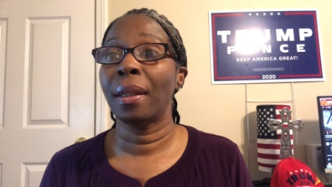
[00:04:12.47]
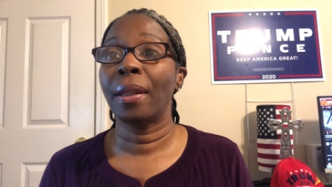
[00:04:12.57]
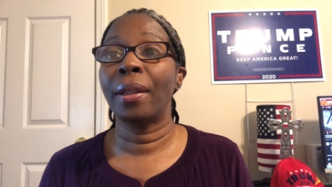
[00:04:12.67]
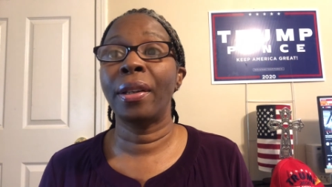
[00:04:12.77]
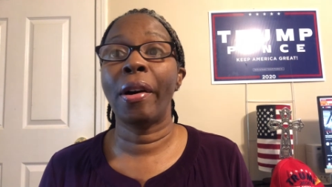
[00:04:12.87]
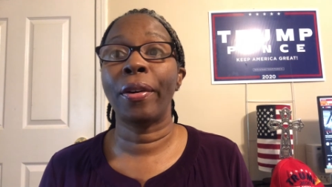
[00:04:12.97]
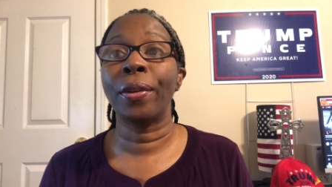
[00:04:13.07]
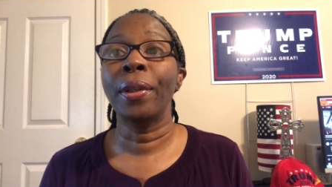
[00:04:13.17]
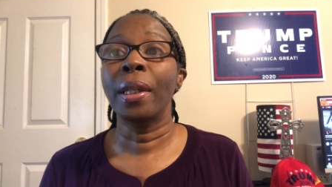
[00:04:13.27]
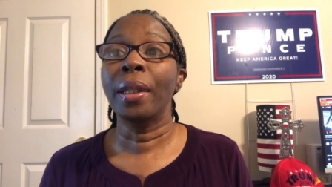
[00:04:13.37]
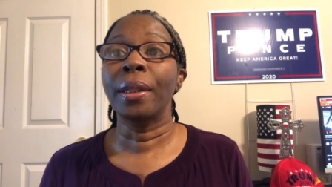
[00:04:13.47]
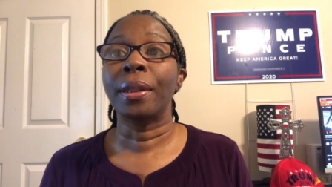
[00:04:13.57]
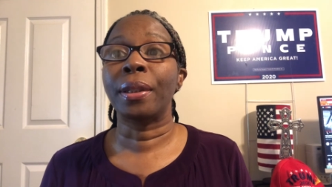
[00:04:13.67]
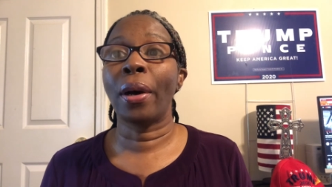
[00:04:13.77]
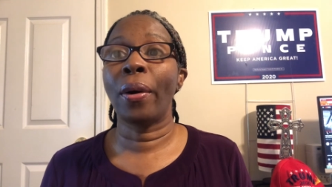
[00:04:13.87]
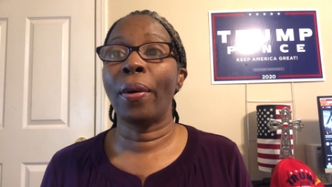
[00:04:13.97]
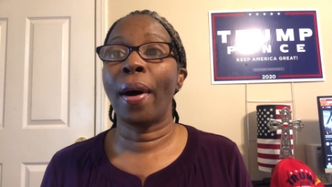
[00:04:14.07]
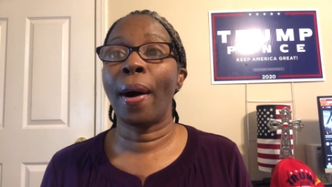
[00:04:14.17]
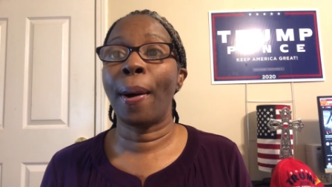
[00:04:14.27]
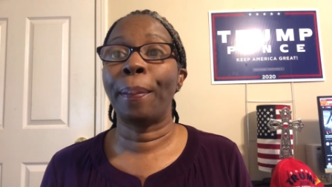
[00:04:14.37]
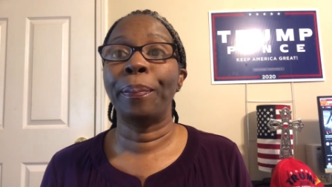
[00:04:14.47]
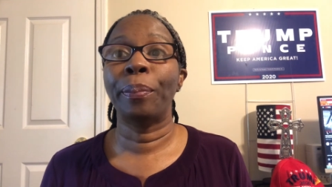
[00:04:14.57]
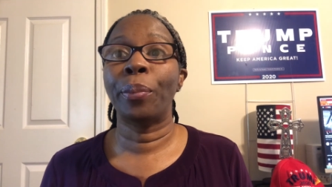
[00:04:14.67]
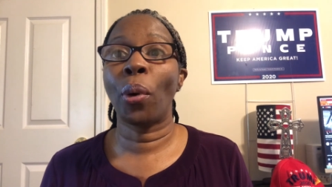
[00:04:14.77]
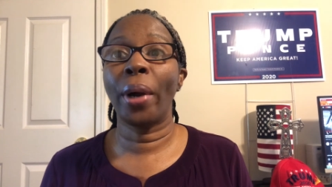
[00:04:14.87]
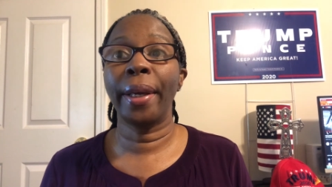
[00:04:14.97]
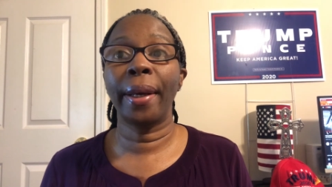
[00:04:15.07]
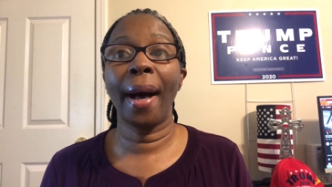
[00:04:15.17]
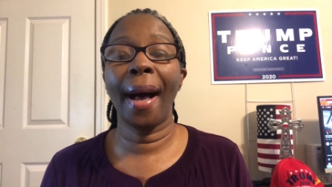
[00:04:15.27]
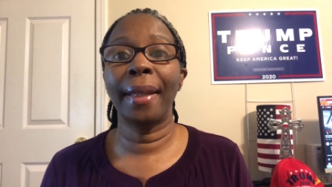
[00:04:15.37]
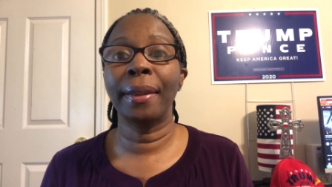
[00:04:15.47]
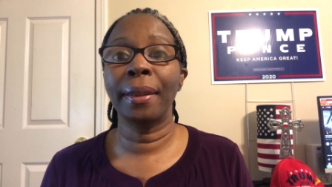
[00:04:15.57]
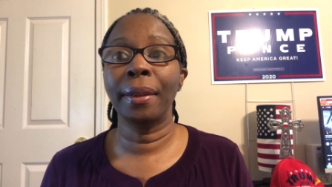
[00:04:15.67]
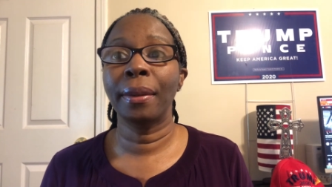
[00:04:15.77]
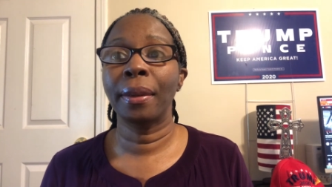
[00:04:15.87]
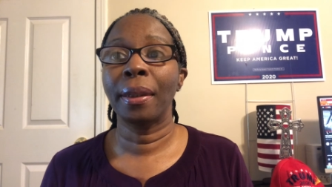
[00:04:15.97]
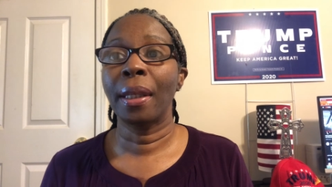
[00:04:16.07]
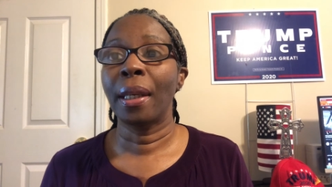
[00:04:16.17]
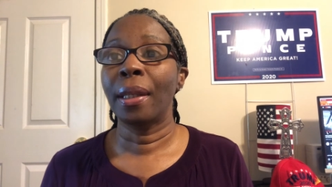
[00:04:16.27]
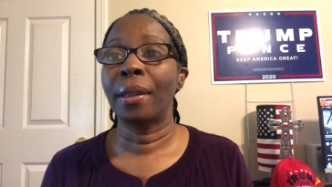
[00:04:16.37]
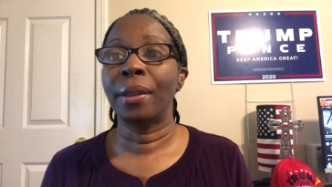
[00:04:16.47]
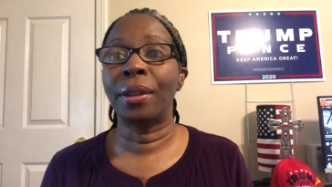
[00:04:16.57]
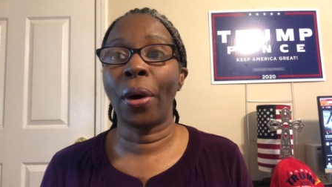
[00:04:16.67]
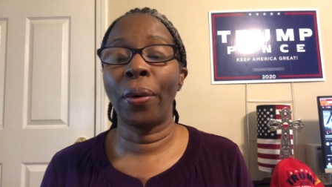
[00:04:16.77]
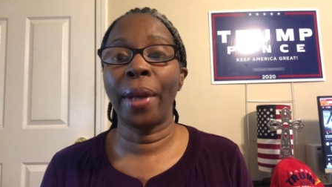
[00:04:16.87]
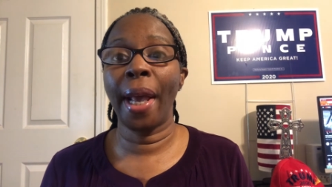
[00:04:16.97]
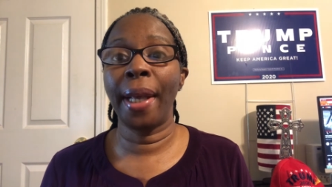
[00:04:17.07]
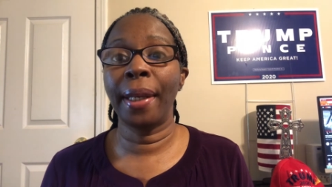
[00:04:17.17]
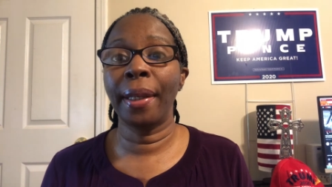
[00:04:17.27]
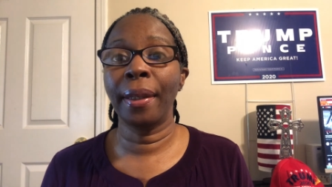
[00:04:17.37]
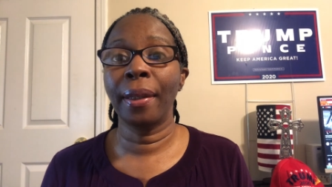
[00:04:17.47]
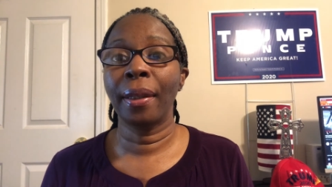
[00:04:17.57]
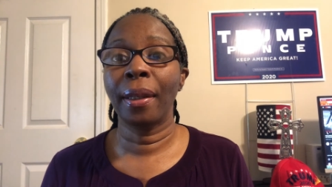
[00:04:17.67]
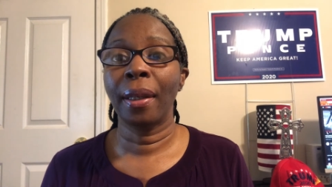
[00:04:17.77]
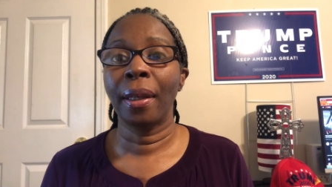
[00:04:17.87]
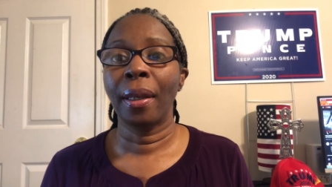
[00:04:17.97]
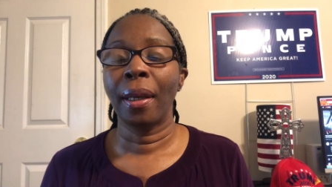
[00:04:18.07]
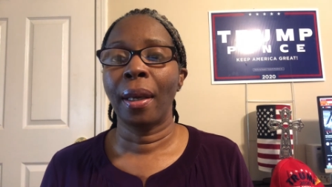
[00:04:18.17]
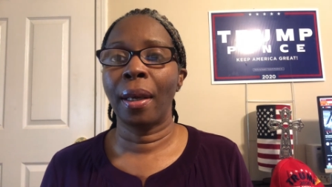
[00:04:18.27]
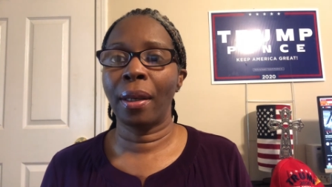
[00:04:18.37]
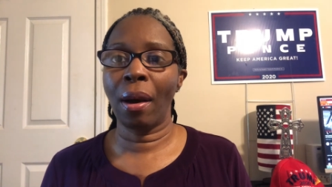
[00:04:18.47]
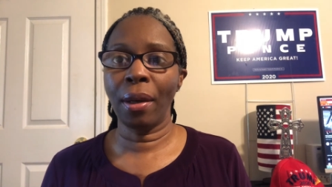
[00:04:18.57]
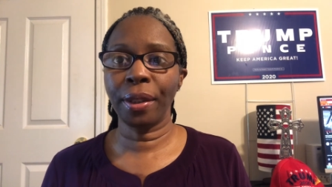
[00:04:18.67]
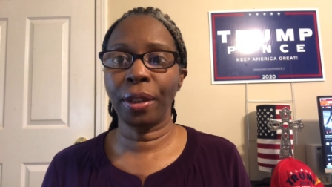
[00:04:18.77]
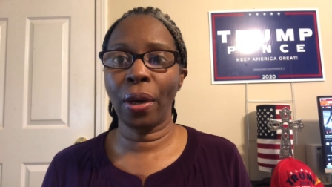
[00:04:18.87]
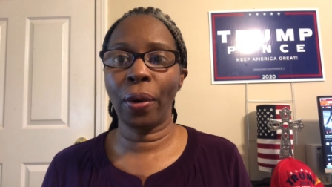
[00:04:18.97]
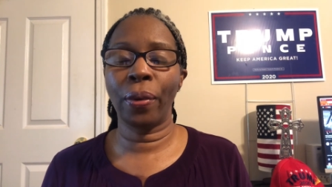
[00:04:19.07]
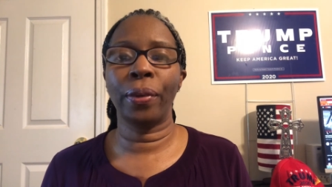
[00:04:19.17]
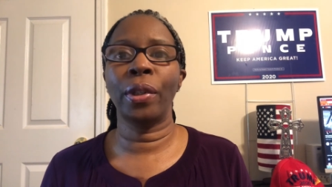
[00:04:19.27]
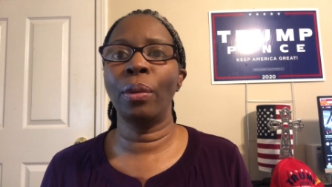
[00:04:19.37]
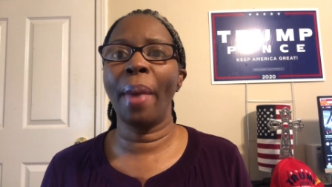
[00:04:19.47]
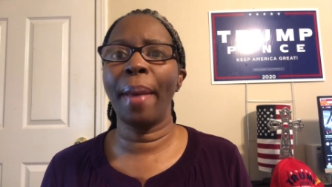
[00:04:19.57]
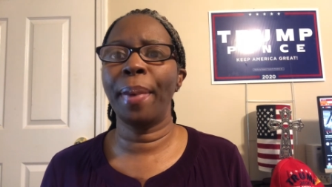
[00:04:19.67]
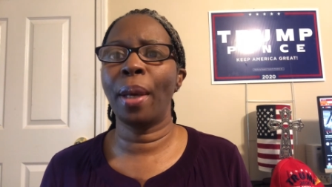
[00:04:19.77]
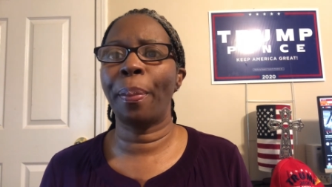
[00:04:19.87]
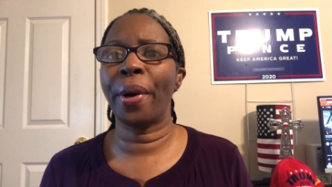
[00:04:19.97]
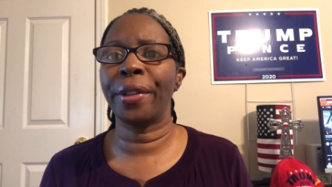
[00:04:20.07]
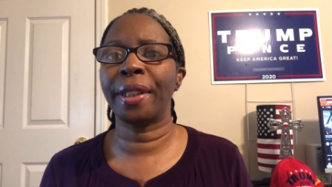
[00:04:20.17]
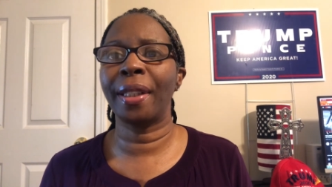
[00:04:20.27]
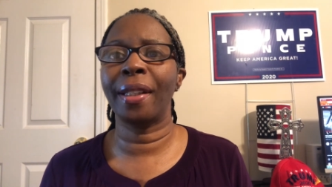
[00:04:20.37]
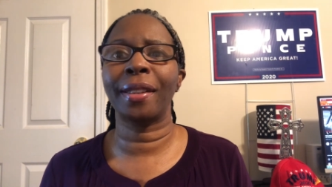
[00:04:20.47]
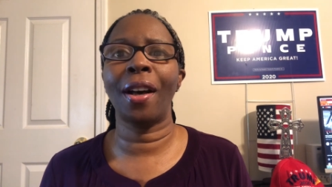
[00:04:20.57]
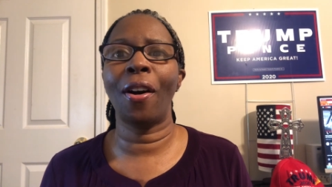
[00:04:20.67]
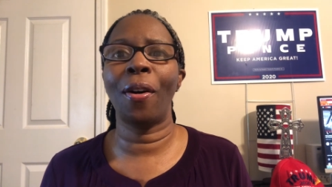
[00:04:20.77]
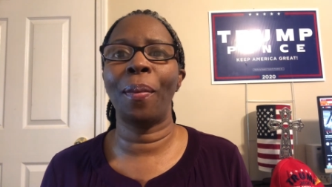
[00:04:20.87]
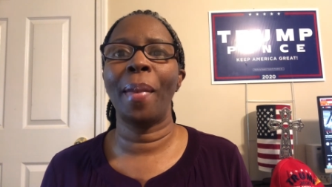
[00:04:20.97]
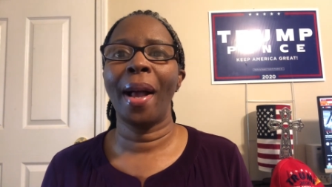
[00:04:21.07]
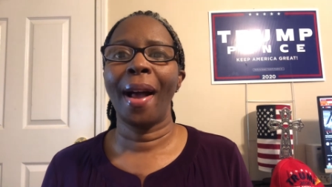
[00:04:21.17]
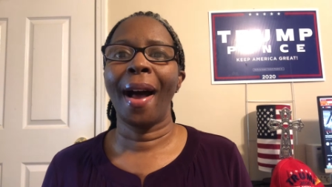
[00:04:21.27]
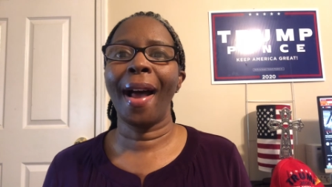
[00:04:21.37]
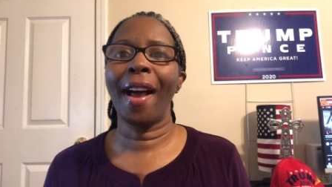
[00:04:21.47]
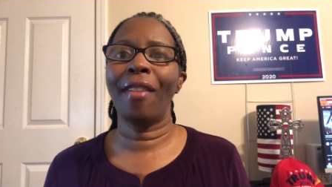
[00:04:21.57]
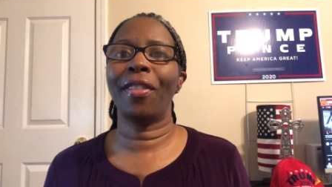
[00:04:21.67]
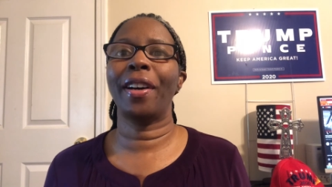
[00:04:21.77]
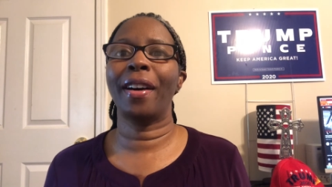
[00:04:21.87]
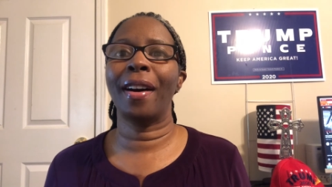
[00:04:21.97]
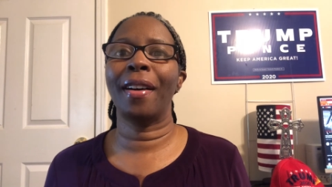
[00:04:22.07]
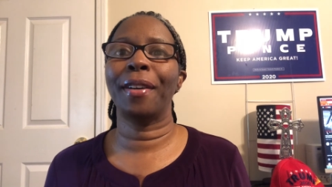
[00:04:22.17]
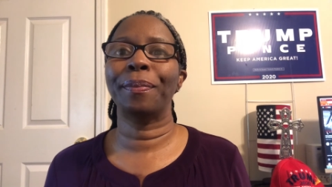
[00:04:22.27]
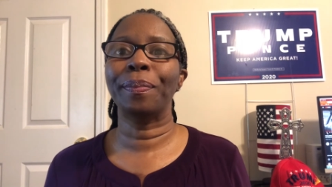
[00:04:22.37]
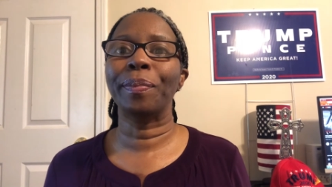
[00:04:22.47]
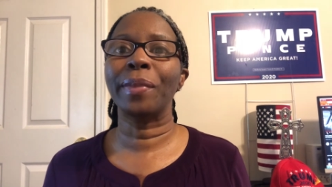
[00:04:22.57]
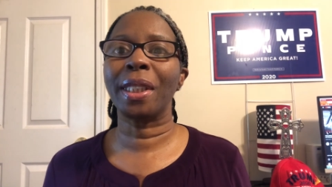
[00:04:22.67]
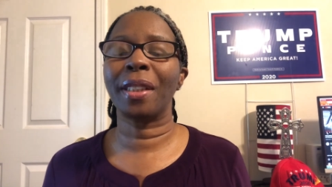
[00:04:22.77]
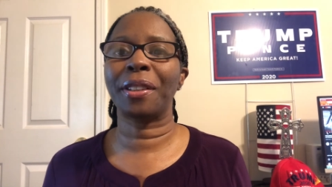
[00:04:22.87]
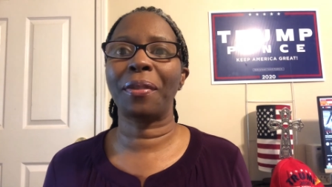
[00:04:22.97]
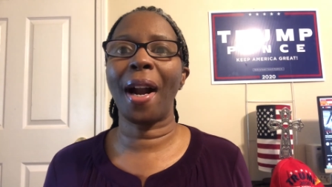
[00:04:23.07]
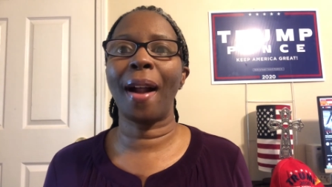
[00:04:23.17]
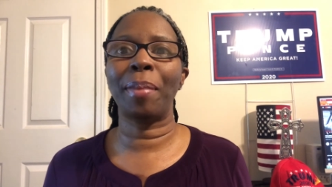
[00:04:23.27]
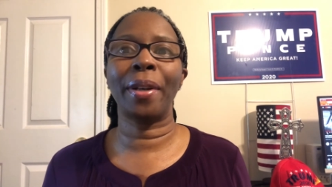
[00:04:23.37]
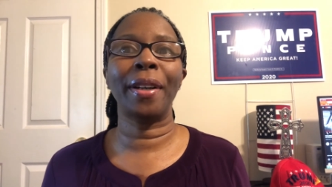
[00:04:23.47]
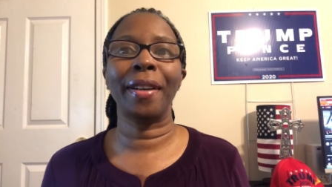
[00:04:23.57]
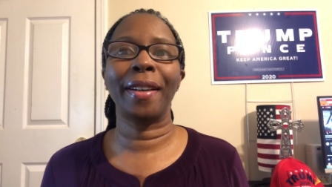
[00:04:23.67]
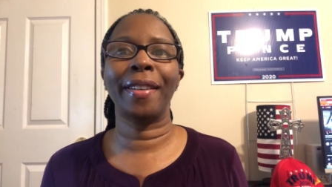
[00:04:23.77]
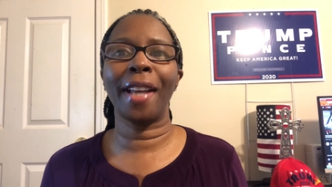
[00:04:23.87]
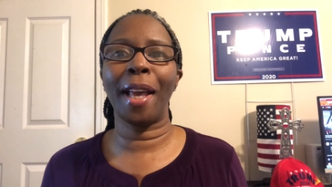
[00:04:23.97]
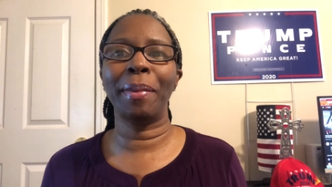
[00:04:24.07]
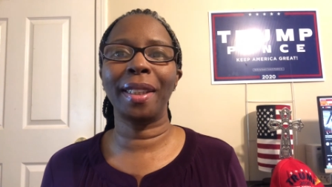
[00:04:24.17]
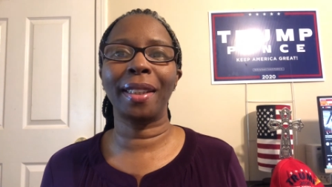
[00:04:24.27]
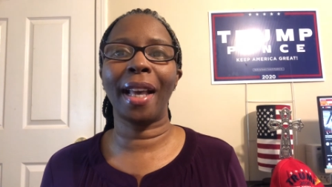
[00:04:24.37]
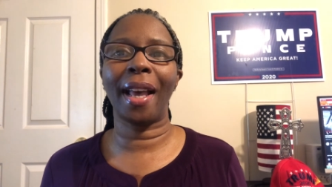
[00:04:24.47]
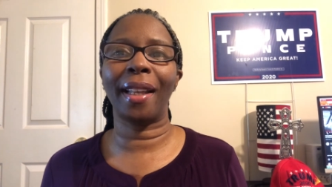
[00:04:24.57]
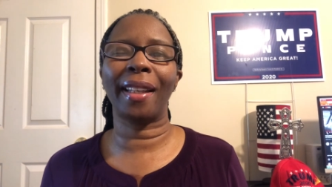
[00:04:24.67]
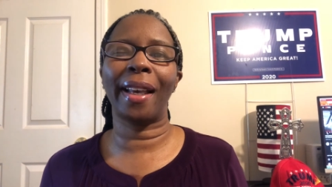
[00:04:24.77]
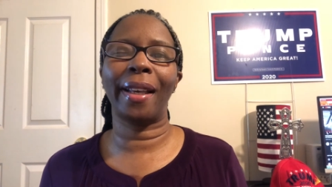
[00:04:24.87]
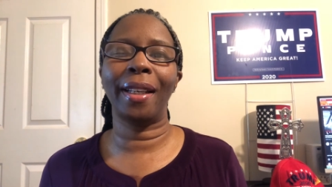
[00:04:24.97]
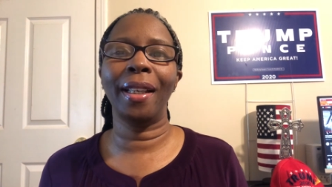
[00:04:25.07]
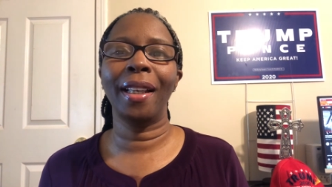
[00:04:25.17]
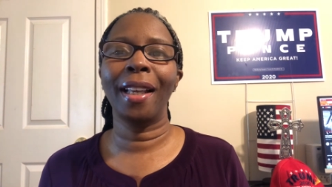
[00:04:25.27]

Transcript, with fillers: you know. So, um, boycotting, donating, and also, you may be a person that's home. I have a subscriber. Her name is Cat Lady.